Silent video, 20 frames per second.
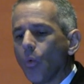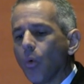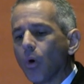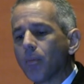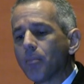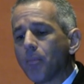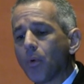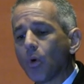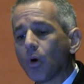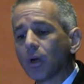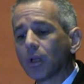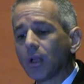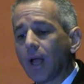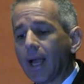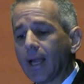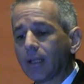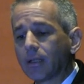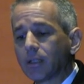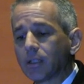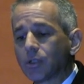were more
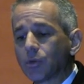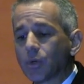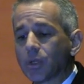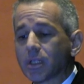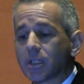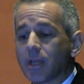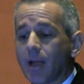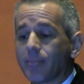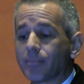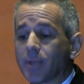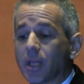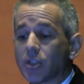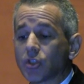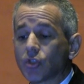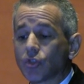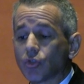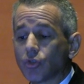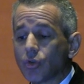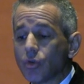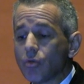likely to accept as
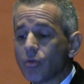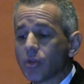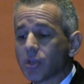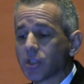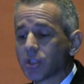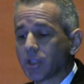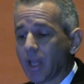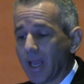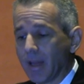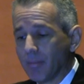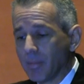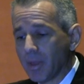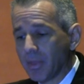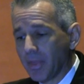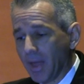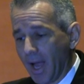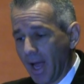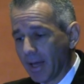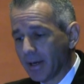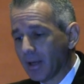true the
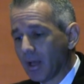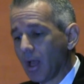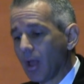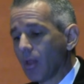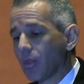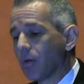statement that